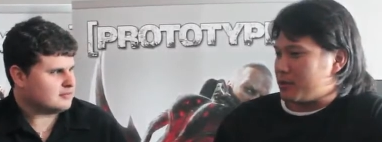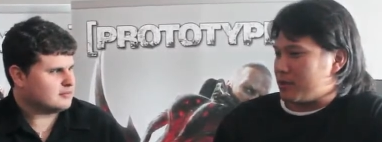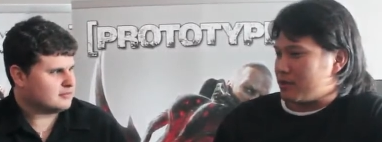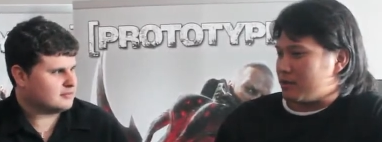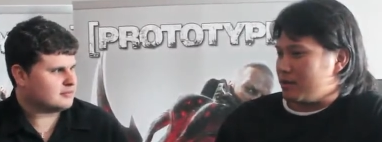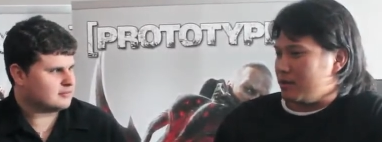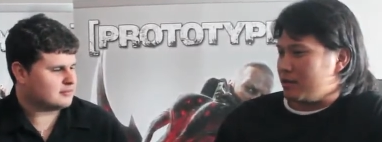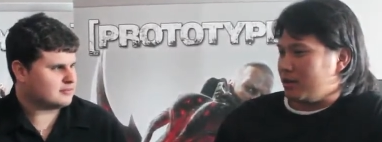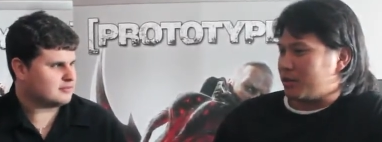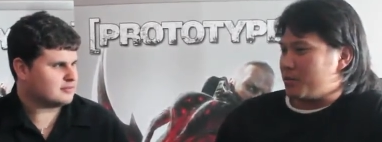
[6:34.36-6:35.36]
Speaker 1: us is
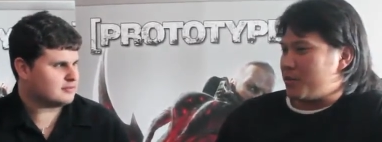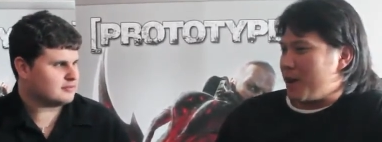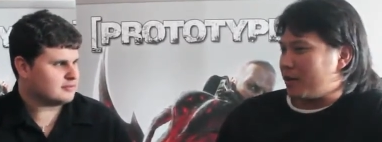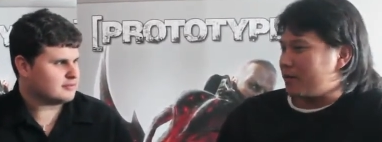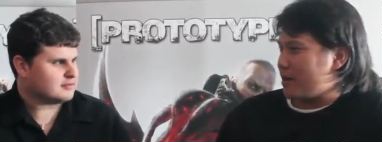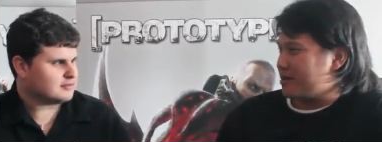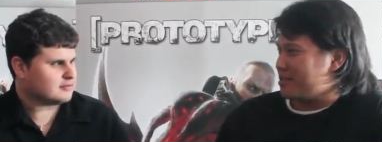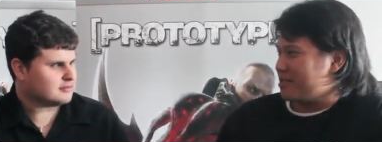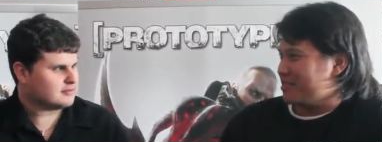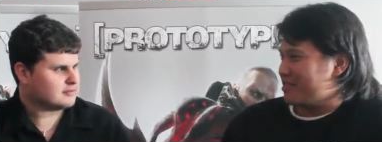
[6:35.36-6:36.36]
the ultimate power
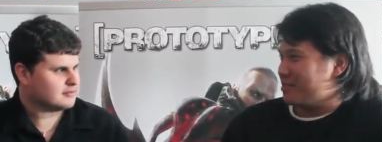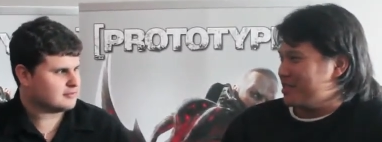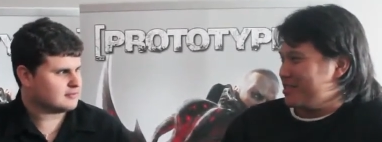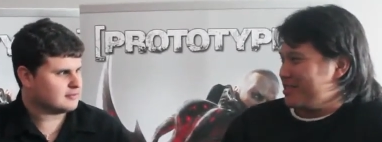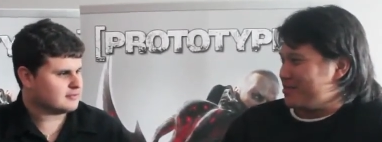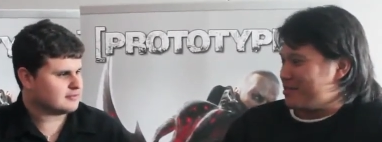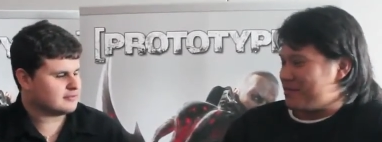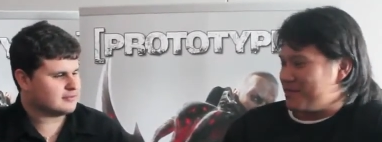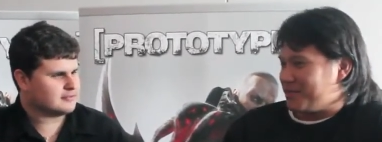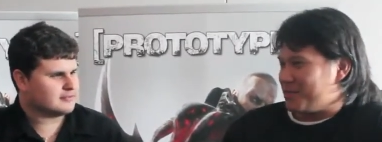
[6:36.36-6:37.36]
fantasy. You know, if there are
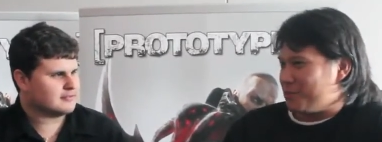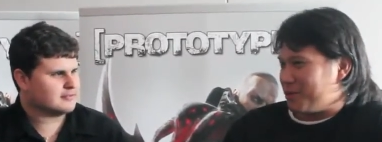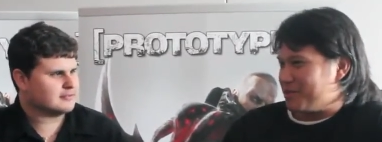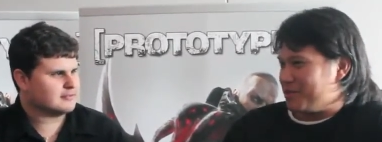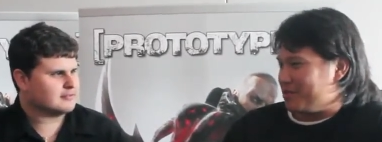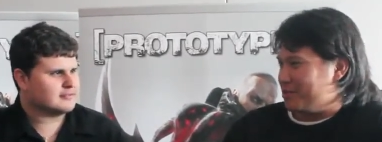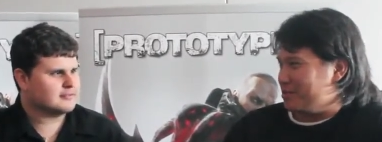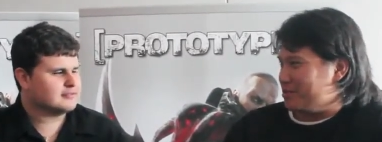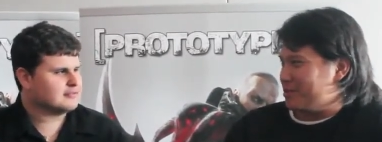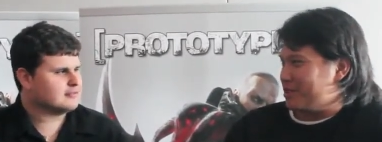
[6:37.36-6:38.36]
things you want to
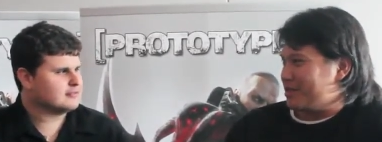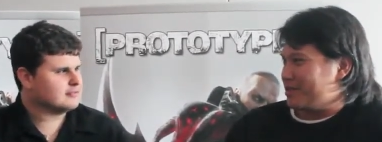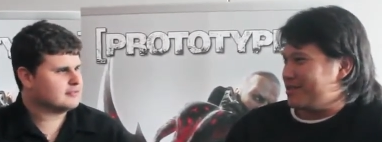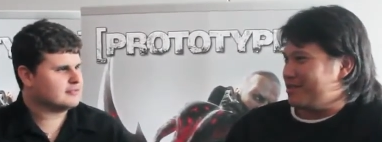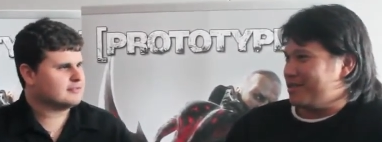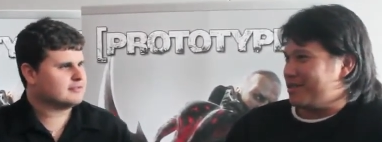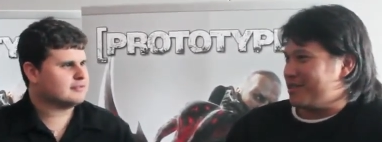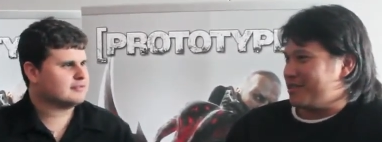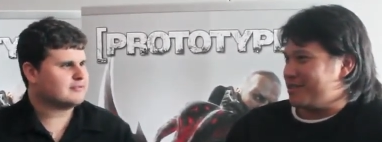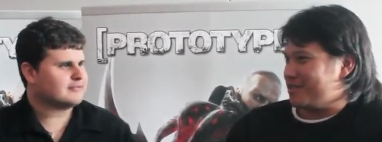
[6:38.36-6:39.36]
do
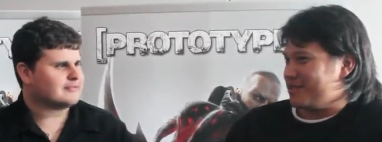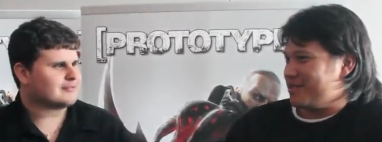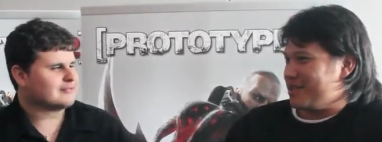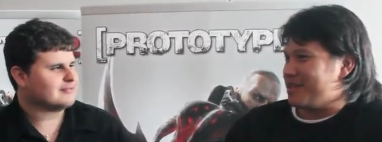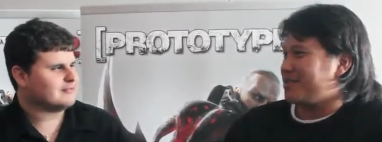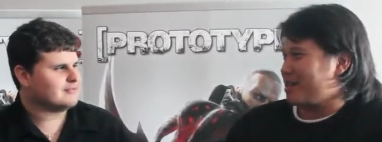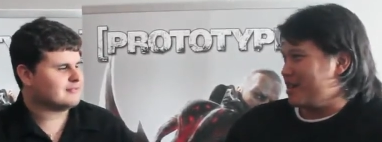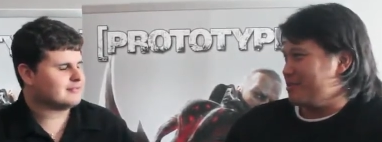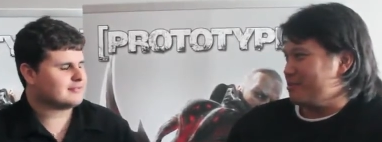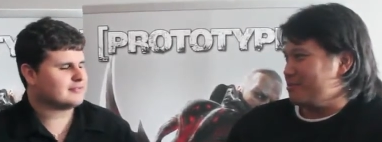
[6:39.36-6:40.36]
uh, in the
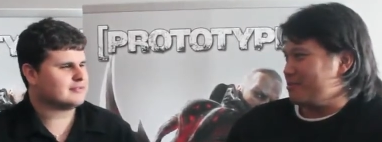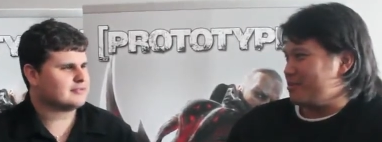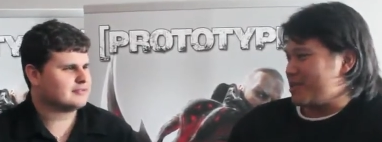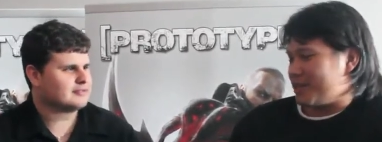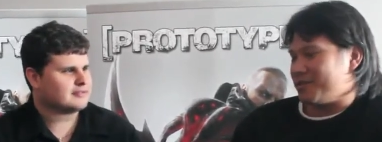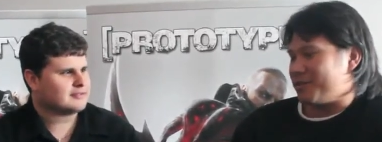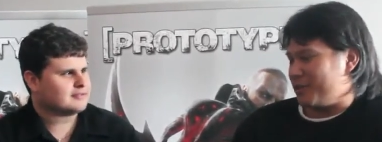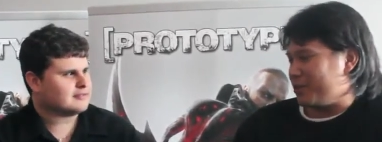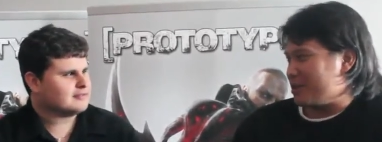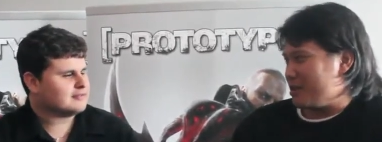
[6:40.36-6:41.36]
game, chances are
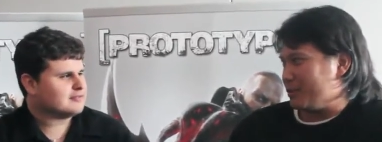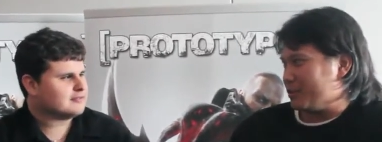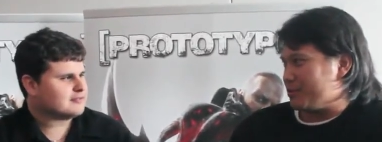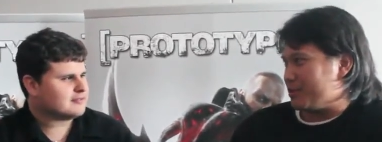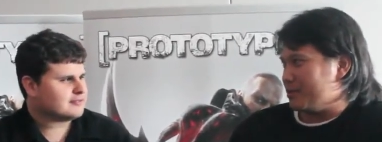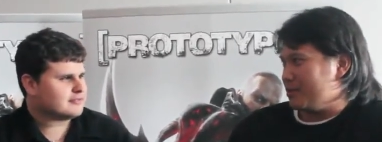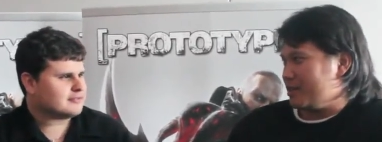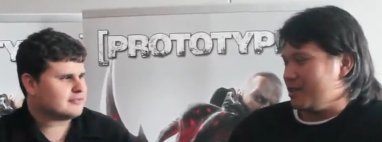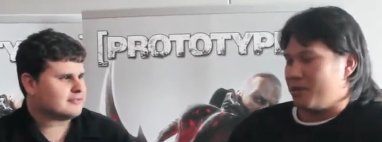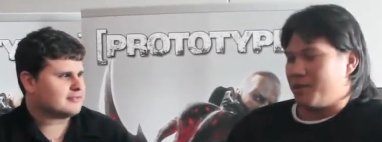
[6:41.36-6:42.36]
you're going to be able to do it.
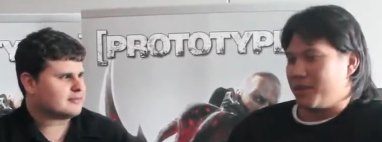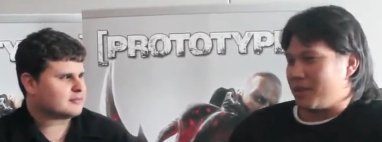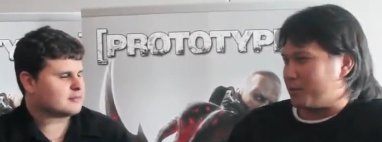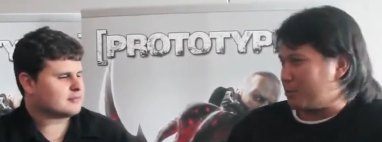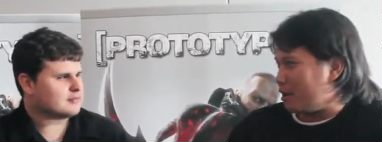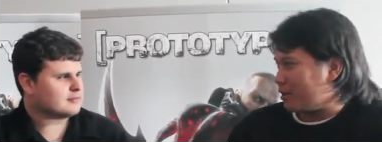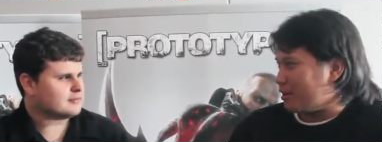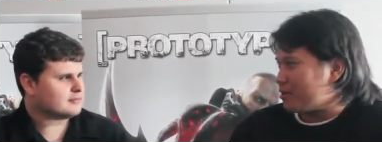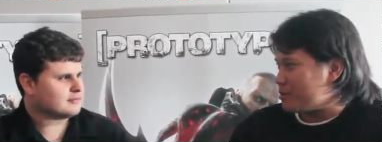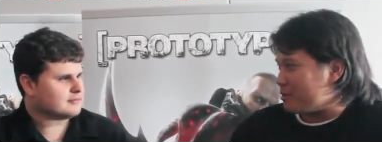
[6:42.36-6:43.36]
If you want to pick up a rocket
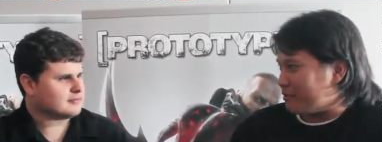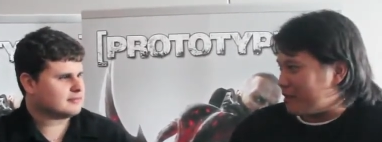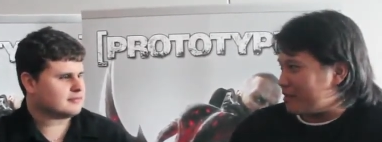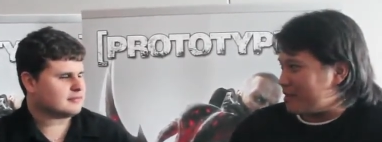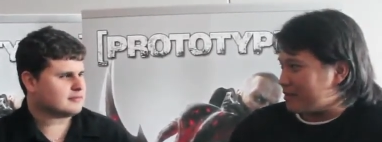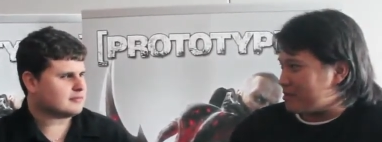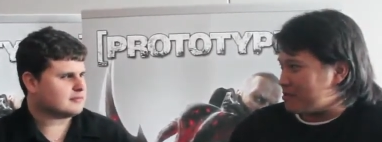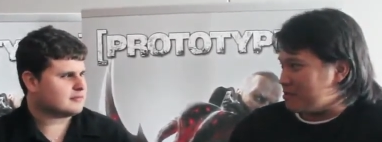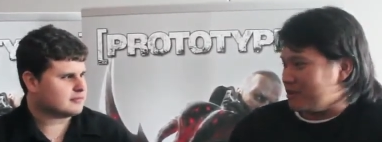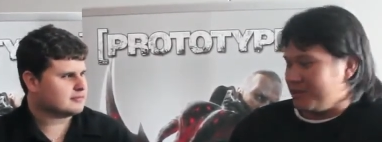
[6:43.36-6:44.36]
launcher and fire it down the
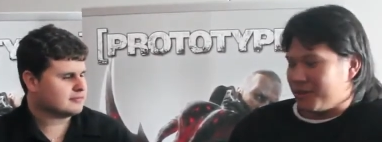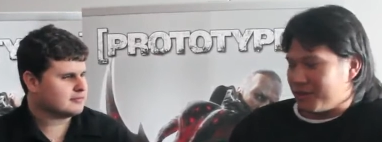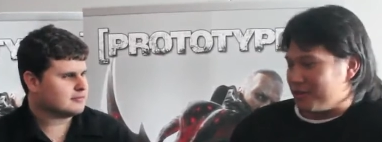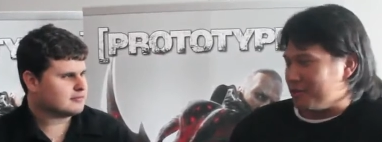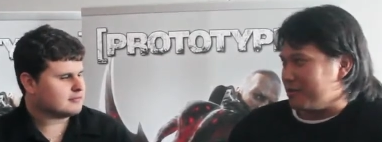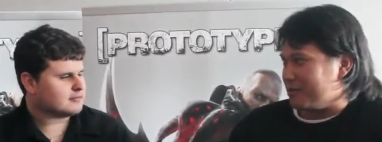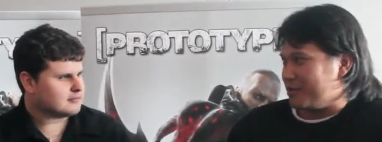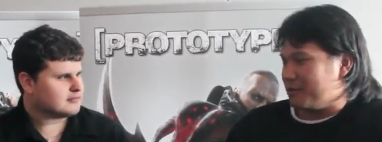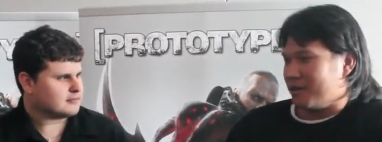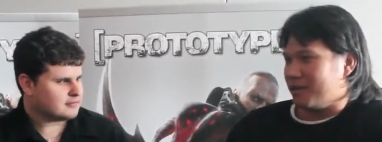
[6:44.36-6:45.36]
street, you can do it.
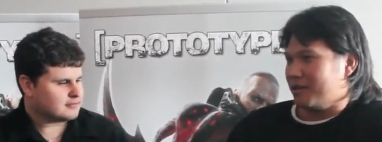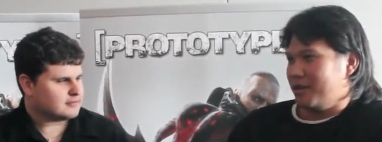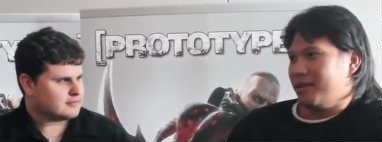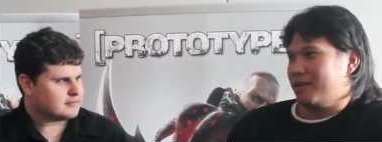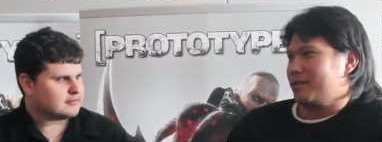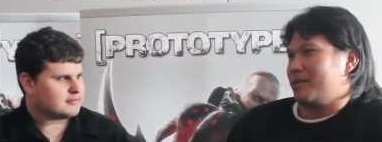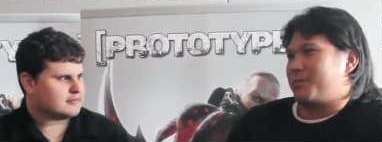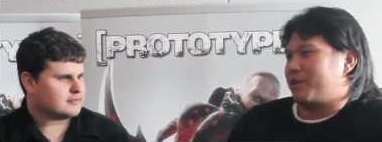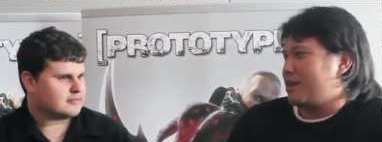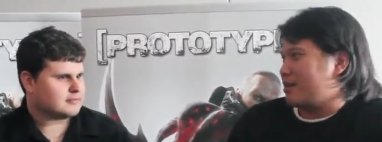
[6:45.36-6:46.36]
If you want to
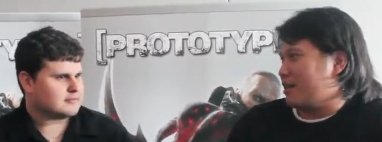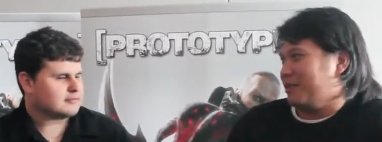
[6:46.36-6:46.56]
uppercut a